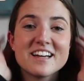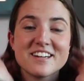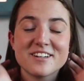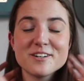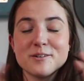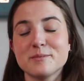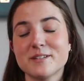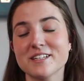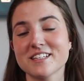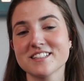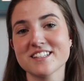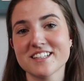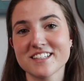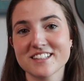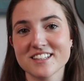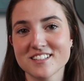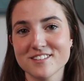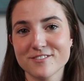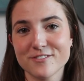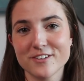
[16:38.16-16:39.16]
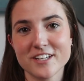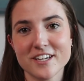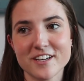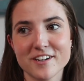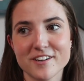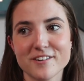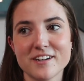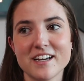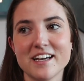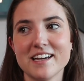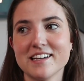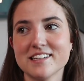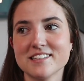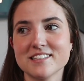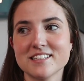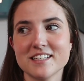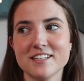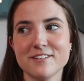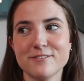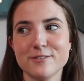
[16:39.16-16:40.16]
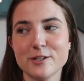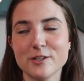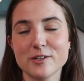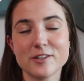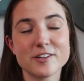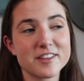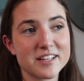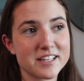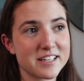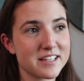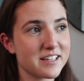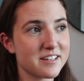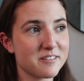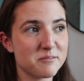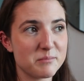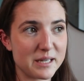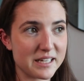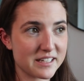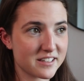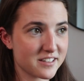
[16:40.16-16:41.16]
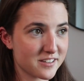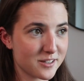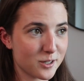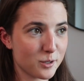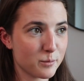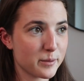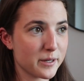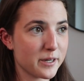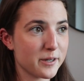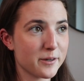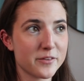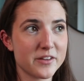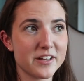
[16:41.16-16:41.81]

I hope you guys liked this video, and if you're thinking of buying a GoPro,